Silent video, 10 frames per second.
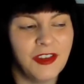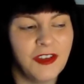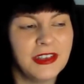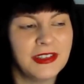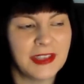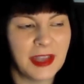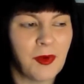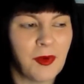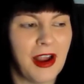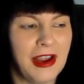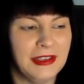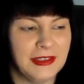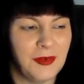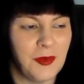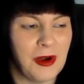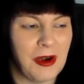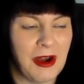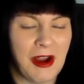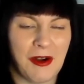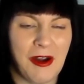you could just summarize
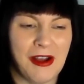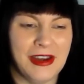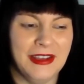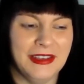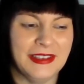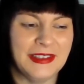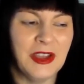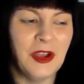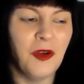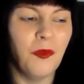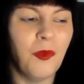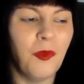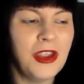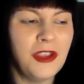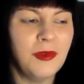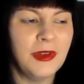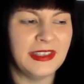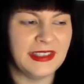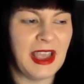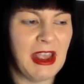for our audience what you would
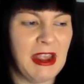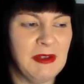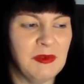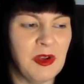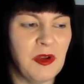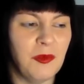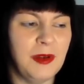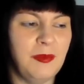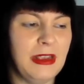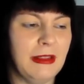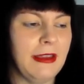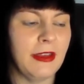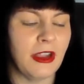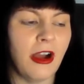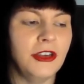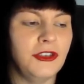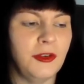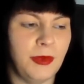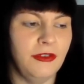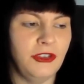say would be like the
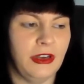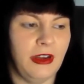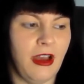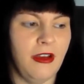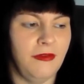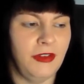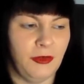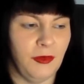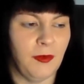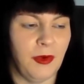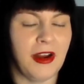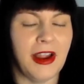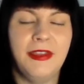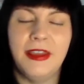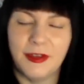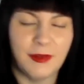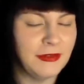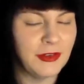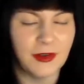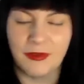contribution of your work. I think that
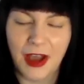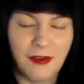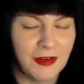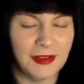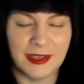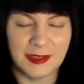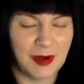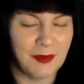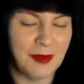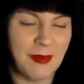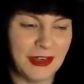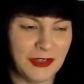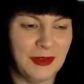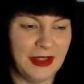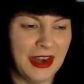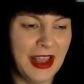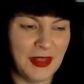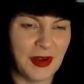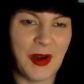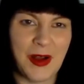we've sort of covered this, but I want to make that
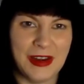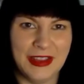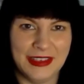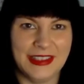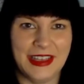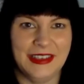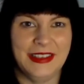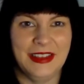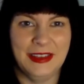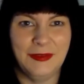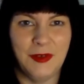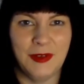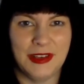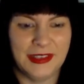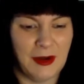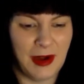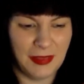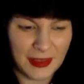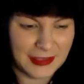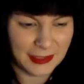our audience gets this. If you were to say,
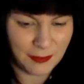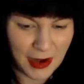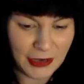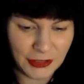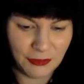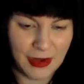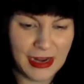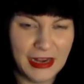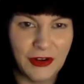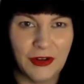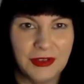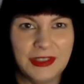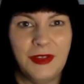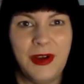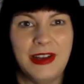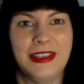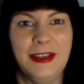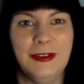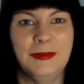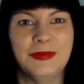right, this is why you should read Girls to the
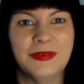Rescue.